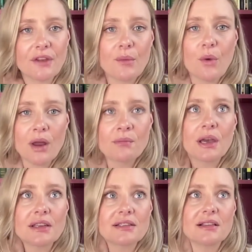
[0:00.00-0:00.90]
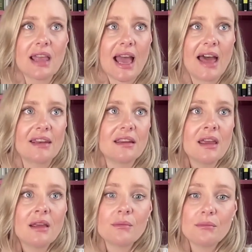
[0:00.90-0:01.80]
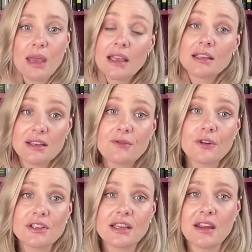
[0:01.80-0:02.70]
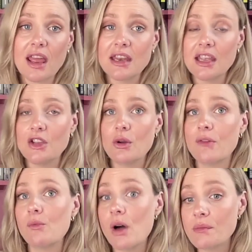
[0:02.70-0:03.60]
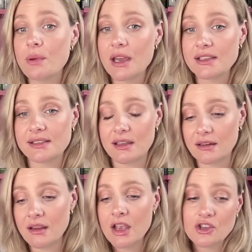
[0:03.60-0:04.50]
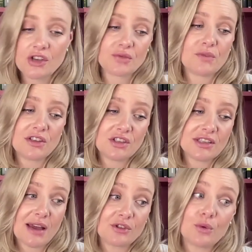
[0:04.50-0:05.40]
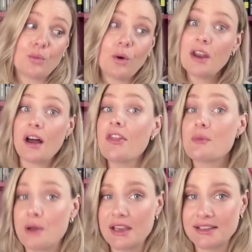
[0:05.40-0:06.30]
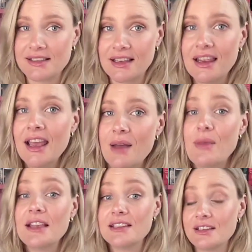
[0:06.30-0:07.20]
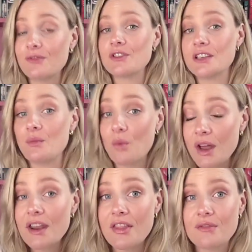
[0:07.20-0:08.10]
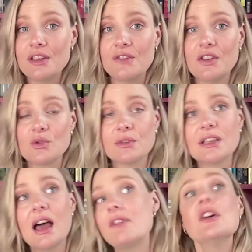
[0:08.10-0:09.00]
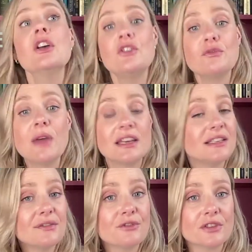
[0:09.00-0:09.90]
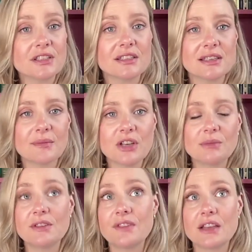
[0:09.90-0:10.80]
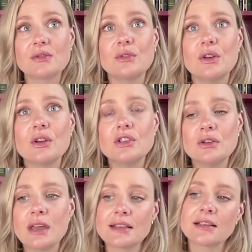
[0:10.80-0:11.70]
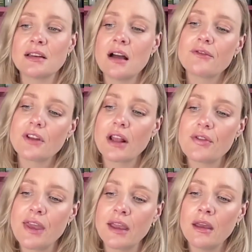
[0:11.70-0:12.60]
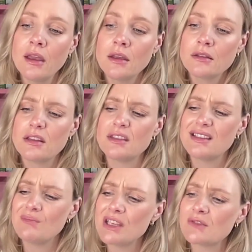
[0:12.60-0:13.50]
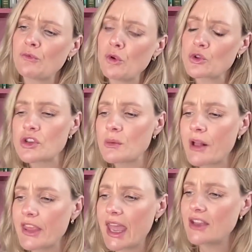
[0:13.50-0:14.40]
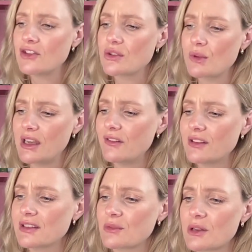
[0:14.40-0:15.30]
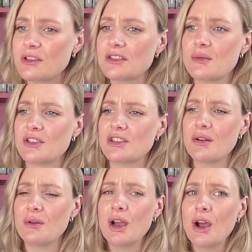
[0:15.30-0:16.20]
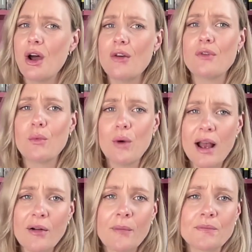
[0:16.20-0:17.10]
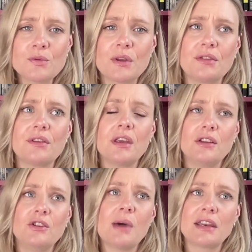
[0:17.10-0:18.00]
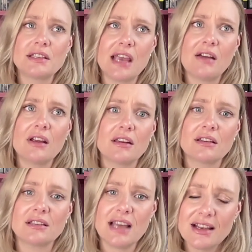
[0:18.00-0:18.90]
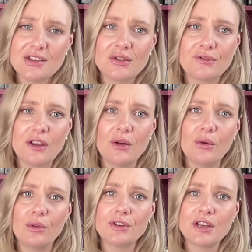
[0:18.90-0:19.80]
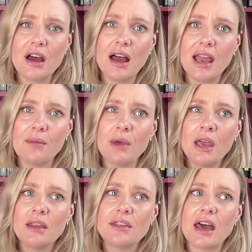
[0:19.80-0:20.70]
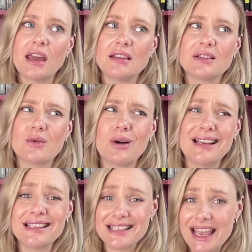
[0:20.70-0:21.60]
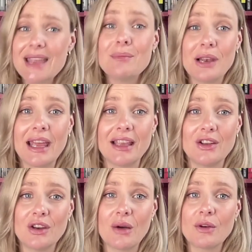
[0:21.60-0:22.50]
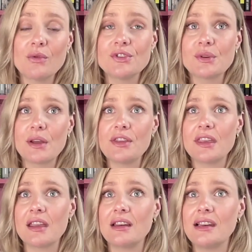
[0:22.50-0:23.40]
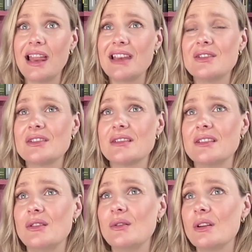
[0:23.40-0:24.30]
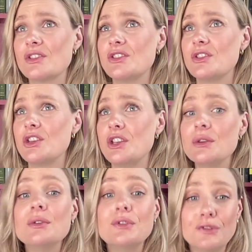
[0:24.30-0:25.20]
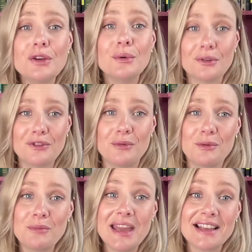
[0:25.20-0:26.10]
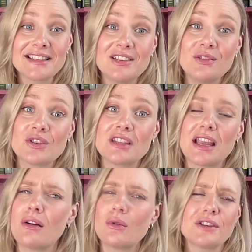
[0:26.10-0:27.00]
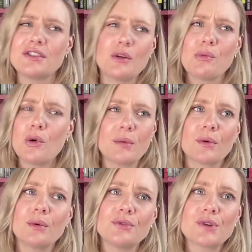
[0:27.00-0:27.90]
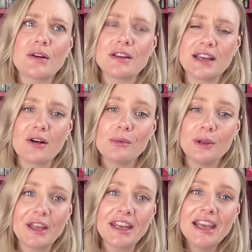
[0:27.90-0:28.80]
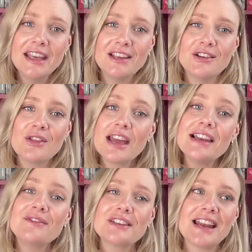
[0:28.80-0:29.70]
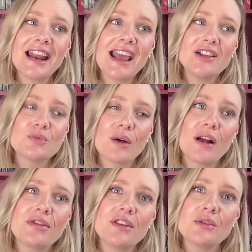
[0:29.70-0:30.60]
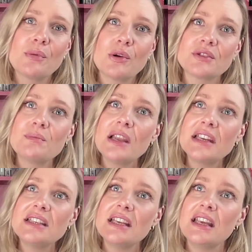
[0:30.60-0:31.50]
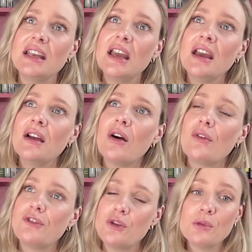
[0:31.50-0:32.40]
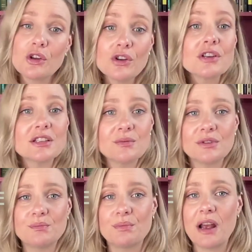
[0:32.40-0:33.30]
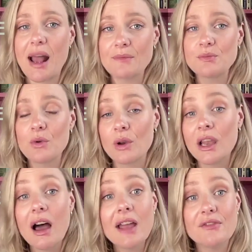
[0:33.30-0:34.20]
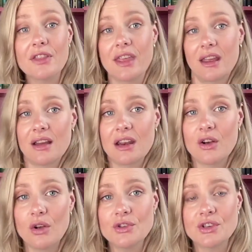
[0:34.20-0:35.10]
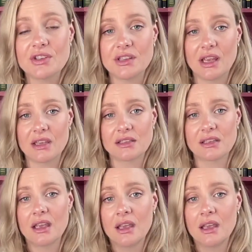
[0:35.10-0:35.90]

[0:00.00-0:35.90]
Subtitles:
Like one person can make a difference. And you know, if one person just reaches out to one other person and makes a difference in one other individual's life, you've made a difference. And sometimes if that's all you can do, that's enough. And I think the misfortune about the age that we live in sometimes is that we're so overwhelmed with humanitarian catastrophe all the time that it's quite disabling, you know. And also, I think it can lend you a skewed view of human beings, and you just think, oh, there's no point, we're all terrible. And, you know, they lived in an age where I think the possibility of human goodness was perhaps more alive in their kind of consciousness.